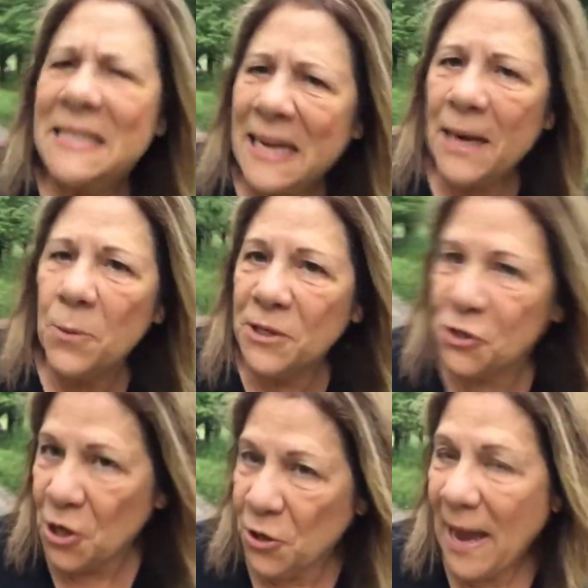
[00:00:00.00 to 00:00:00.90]
Today I want
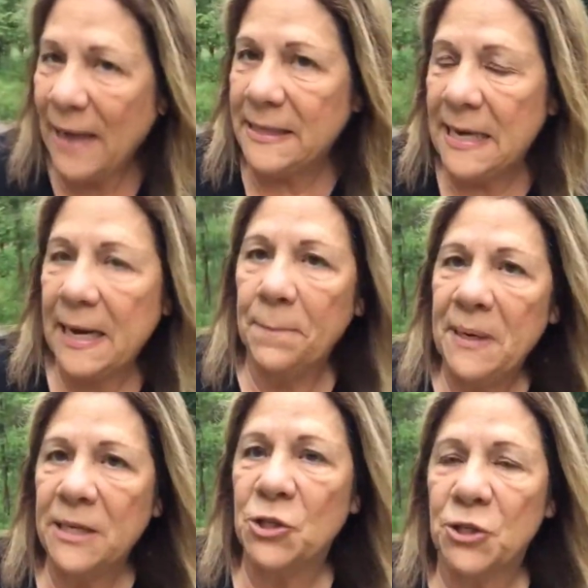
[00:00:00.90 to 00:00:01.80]
to show you how to take a
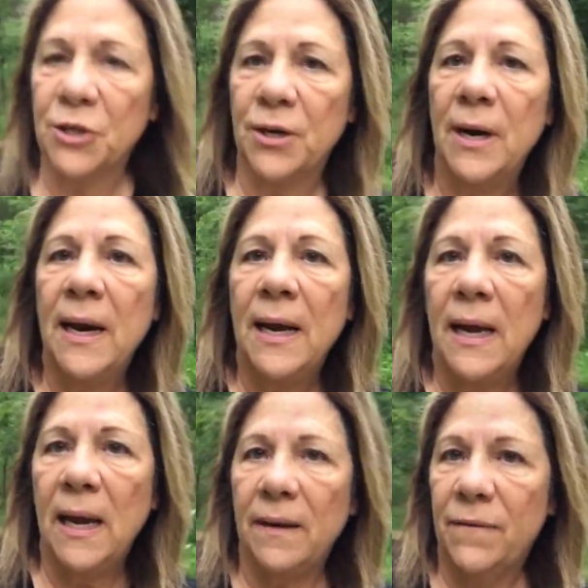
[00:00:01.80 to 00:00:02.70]
picture
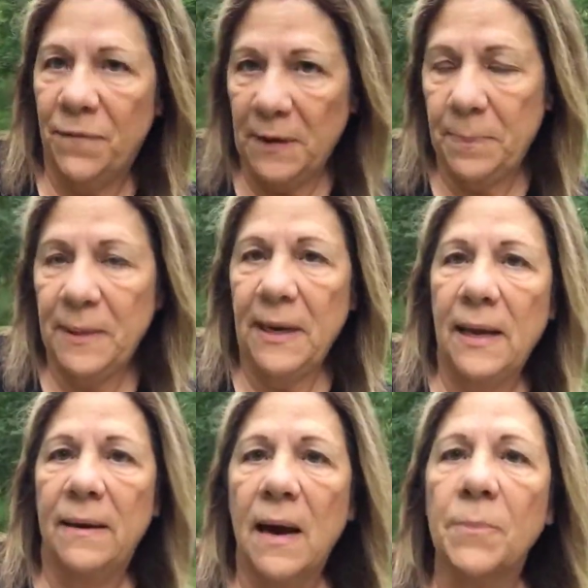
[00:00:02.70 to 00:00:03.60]
and flip it.
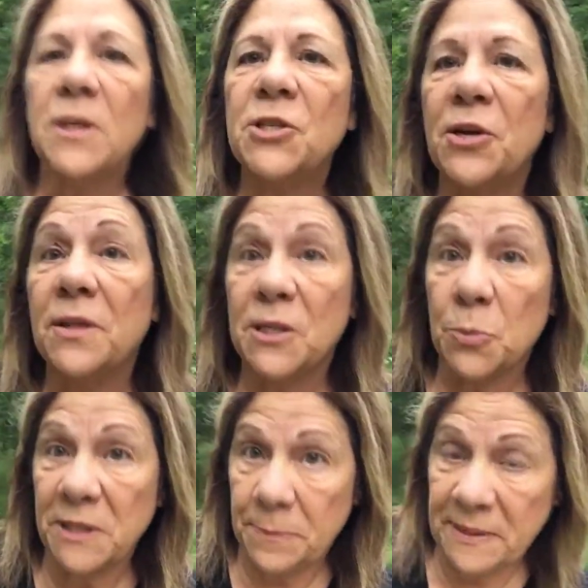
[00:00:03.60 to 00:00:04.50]
And I'm going to show you this
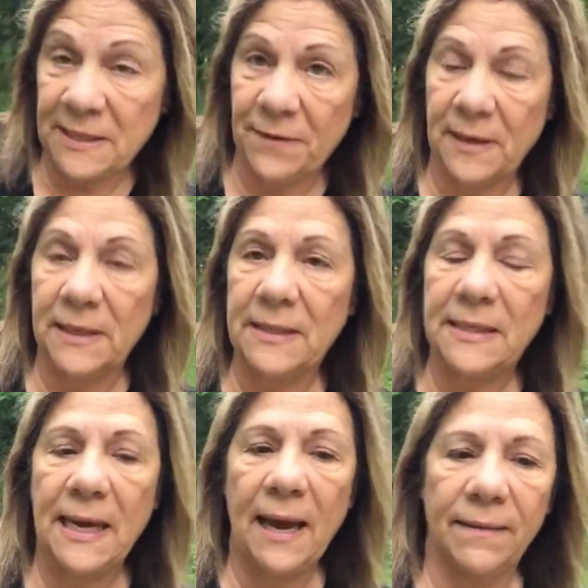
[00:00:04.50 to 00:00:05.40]
one specifically.
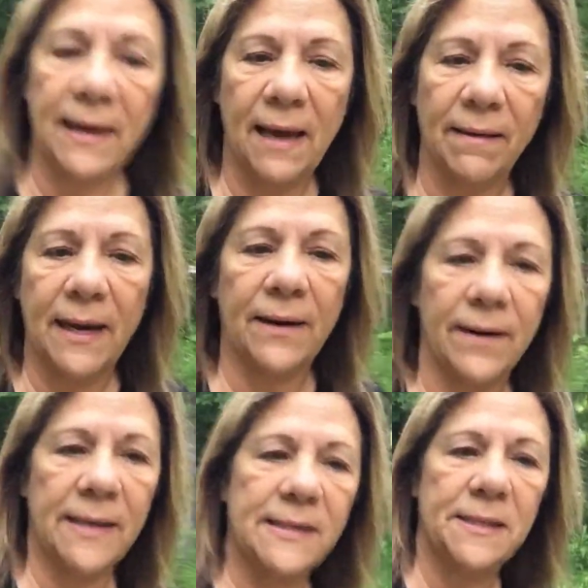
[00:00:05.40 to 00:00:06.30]
See how the alligator
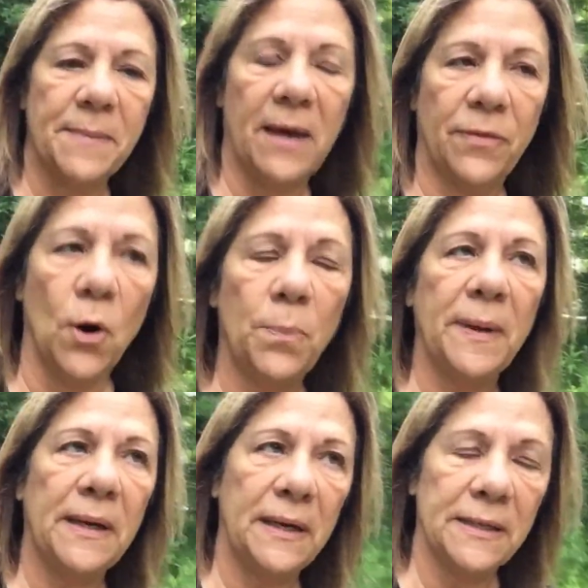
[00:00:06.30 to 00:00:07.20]
has his mouth
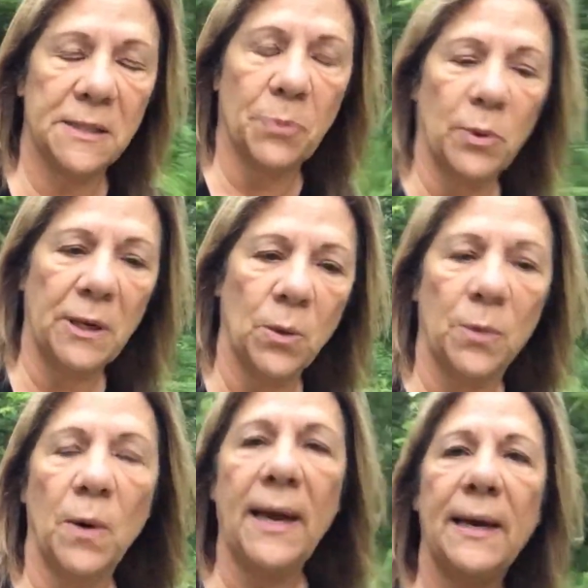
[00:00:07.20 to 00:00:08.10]
open and it's pointing
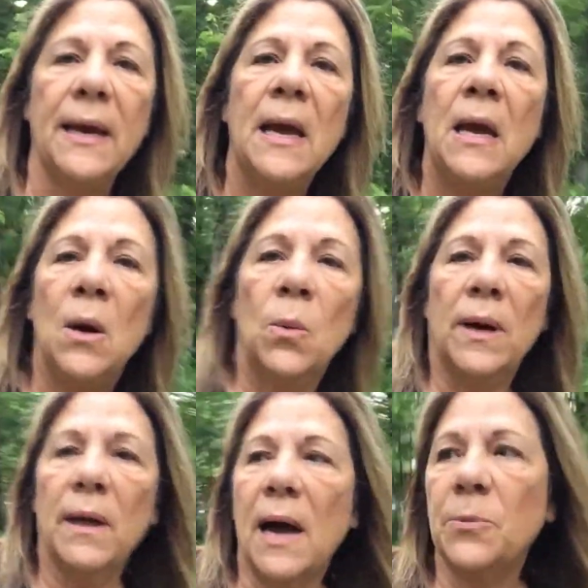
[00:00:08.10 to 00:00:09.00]
one way?
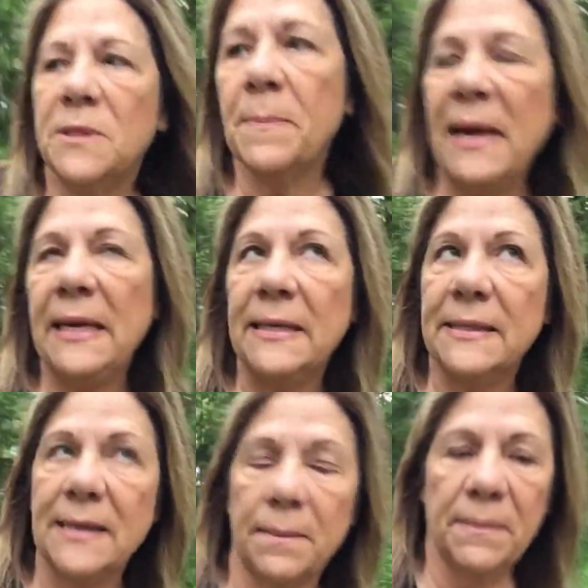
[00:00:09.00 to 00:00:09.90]
Well, I was making
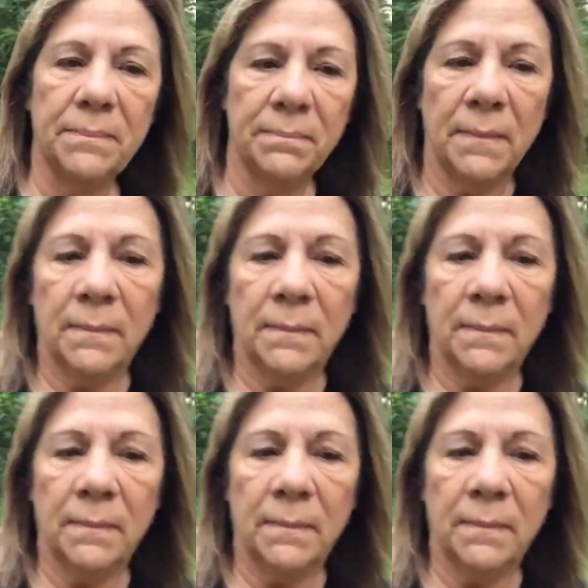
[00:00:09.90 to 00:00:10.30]
some